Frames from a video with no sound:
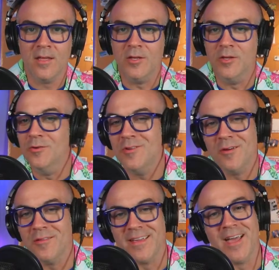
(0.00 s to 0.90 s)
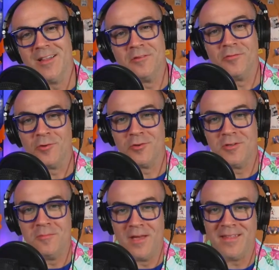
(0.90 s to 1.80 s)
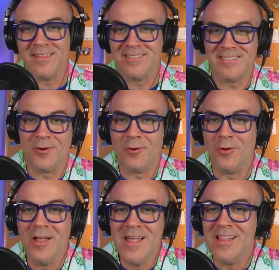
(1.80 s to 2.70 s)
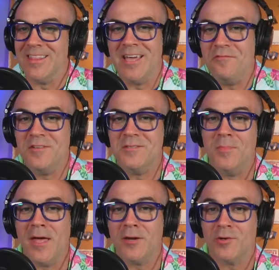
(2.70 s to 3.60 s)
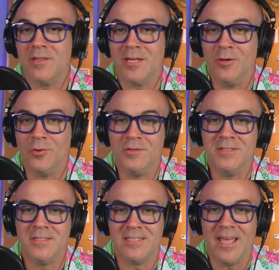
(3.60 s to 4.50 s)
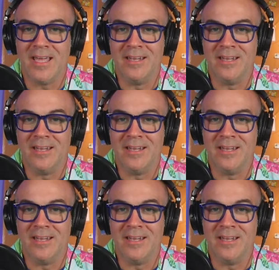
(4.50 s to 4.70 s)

You know the California myth. It's the whole life is better in the Golden State.